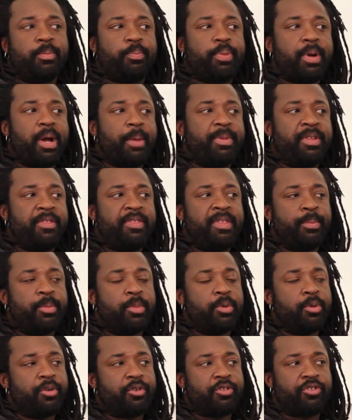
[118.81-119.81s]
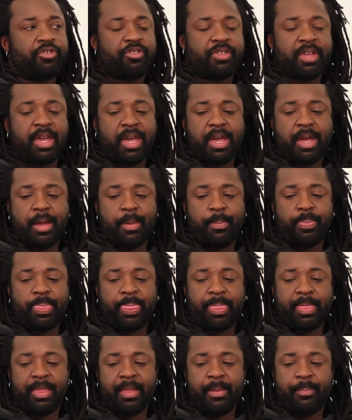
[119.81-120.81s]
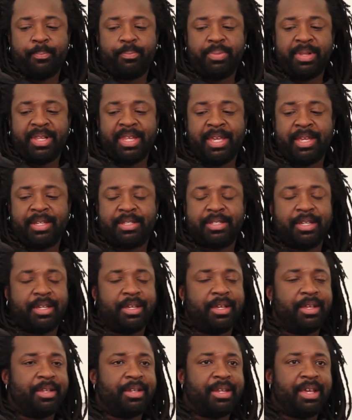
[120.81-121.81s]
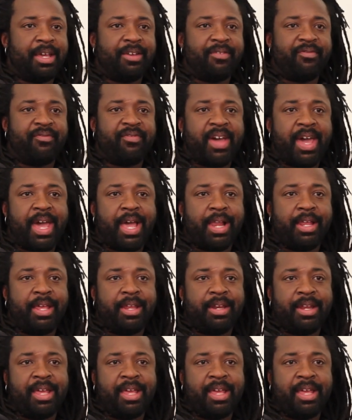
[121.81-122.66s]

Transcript: probably the most um, blatant and violent